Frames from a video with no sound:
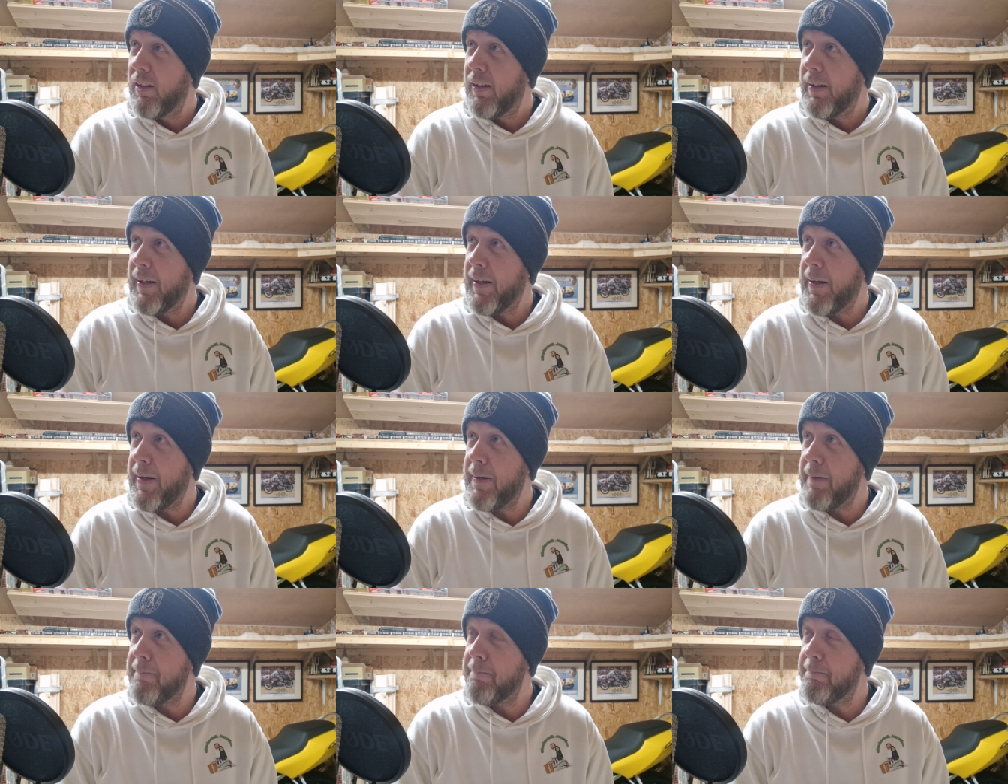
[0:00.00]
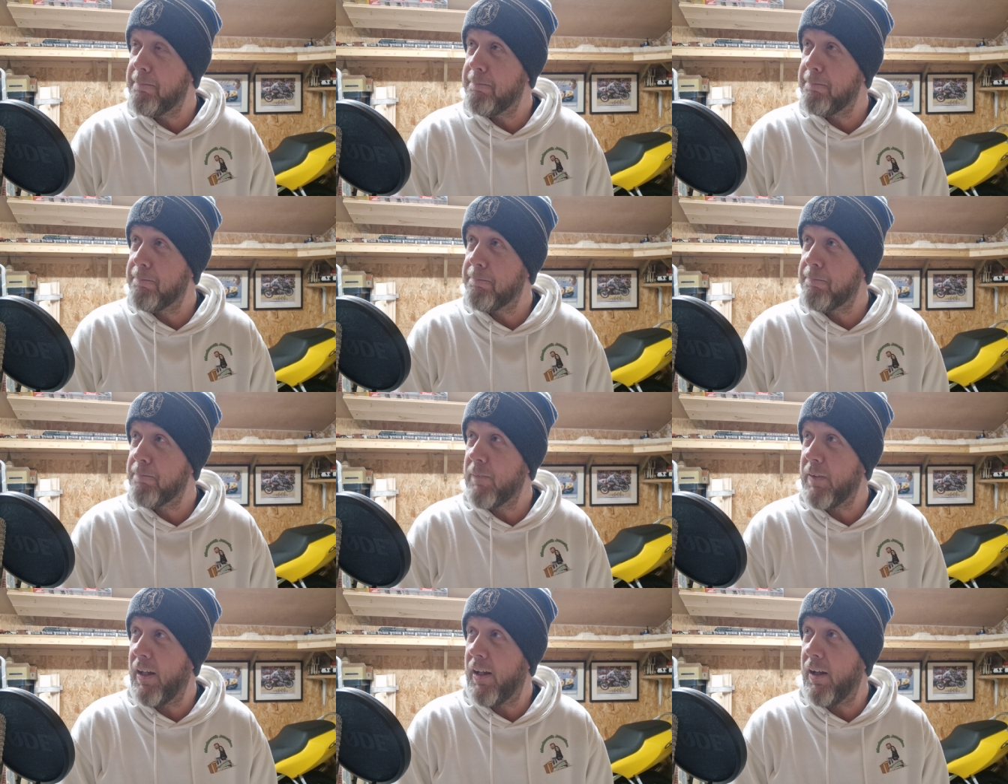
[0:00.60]
Um,
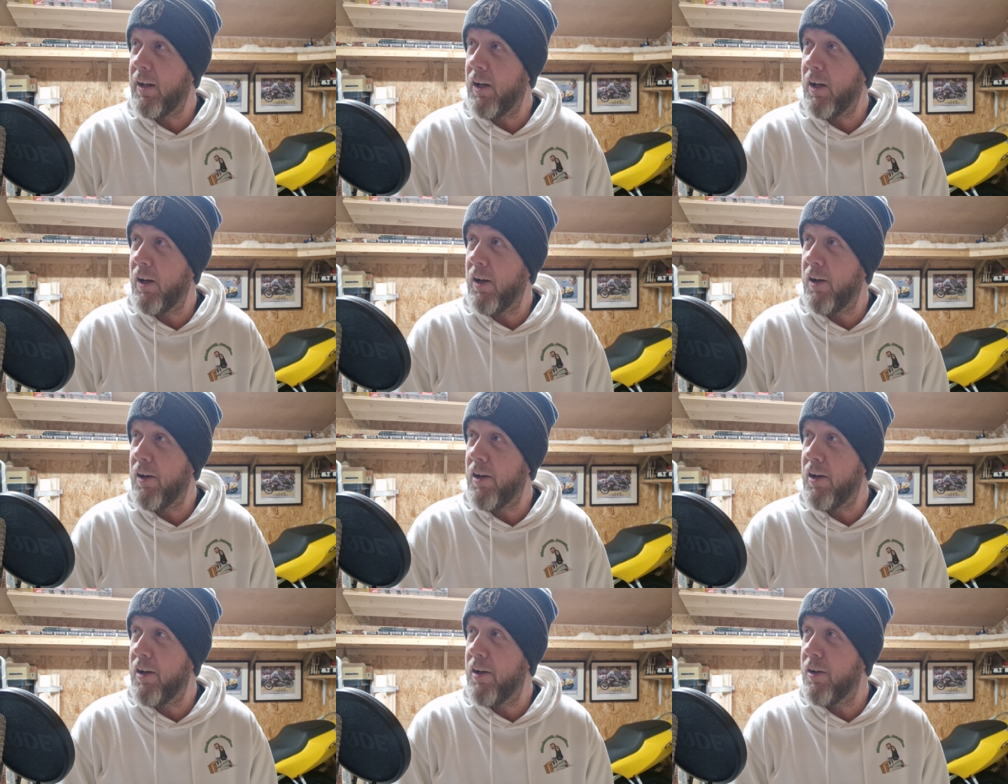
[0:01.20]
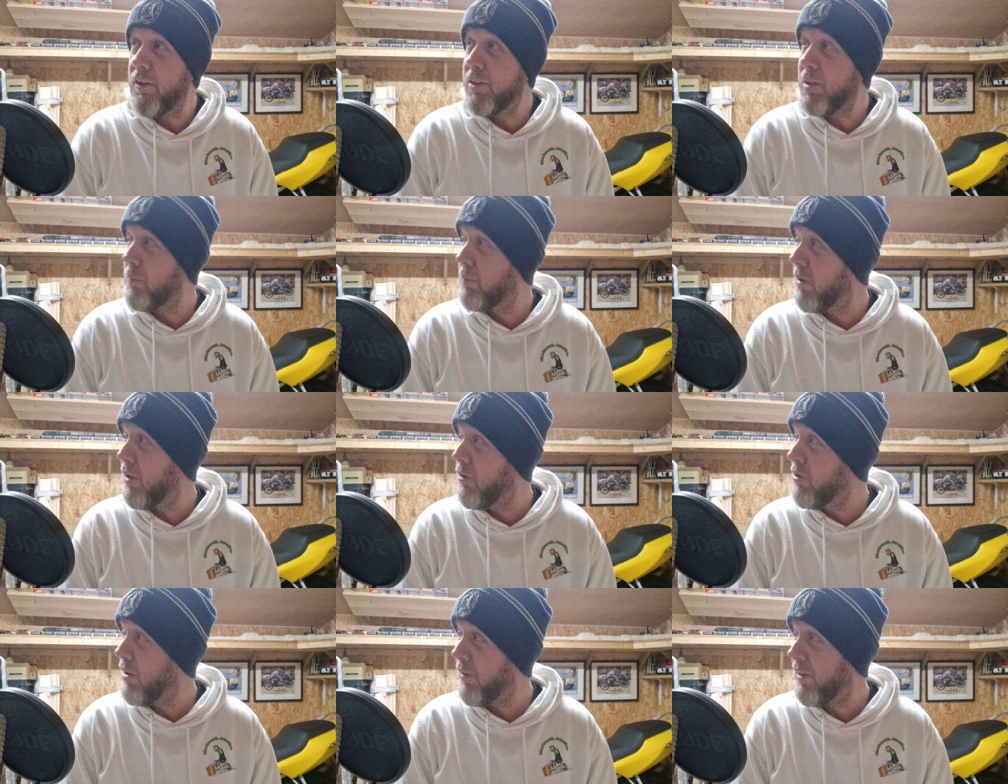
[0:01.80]
uh,
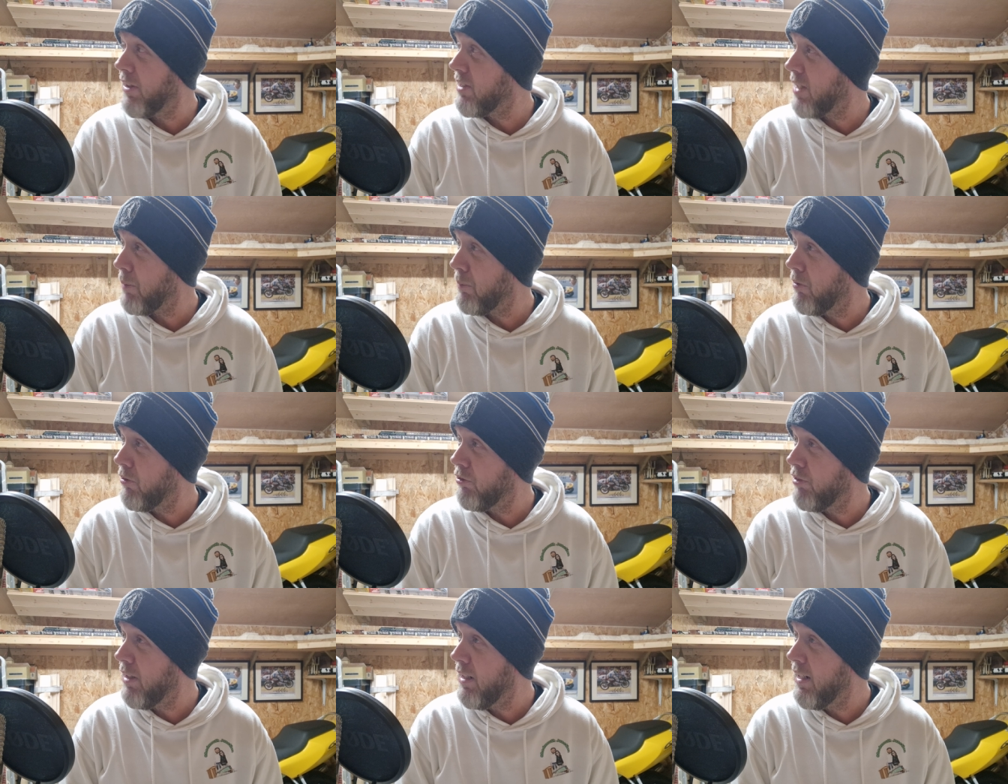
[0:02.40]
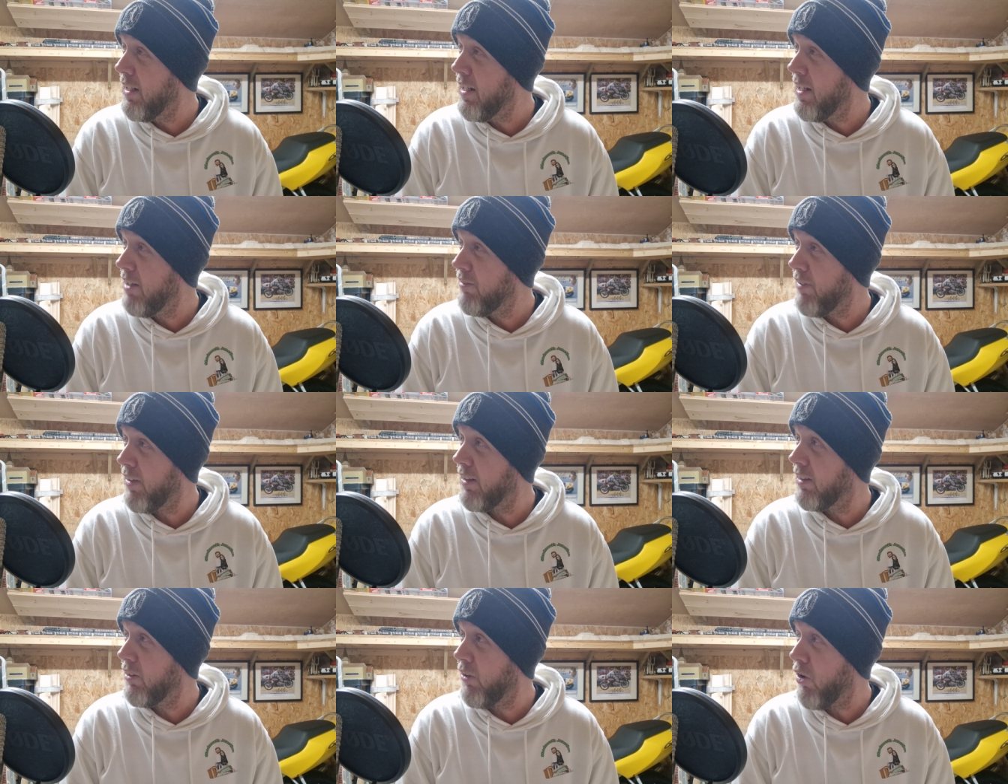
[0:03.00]
double O, nothing's happened really. I've
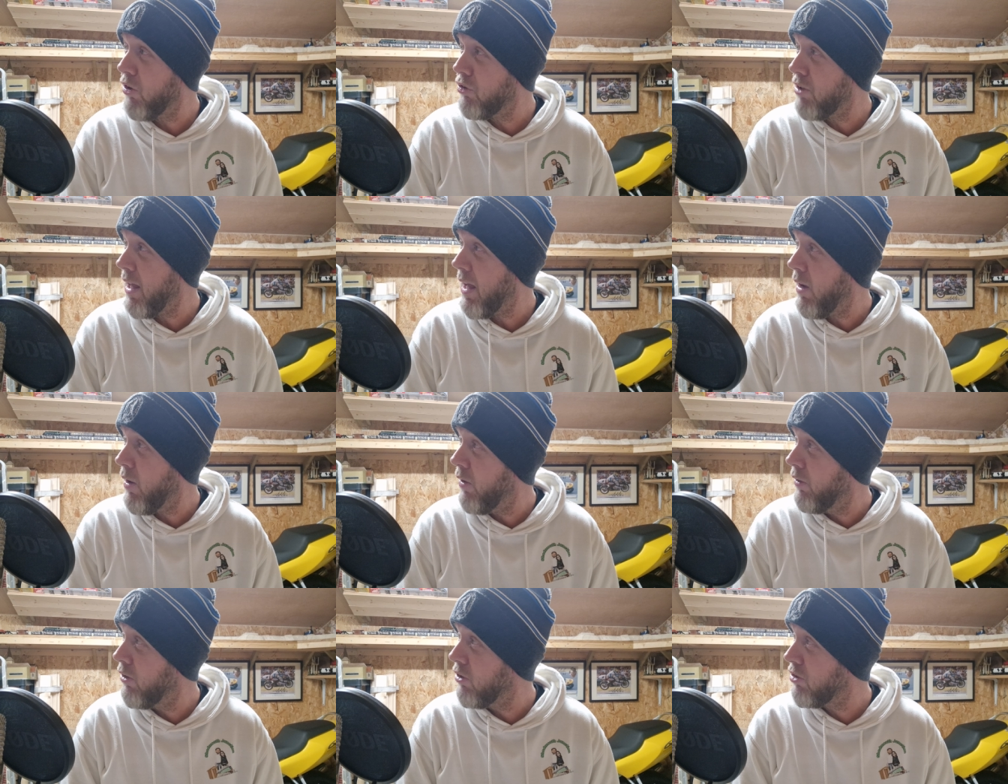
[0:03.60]
had a nice day out at the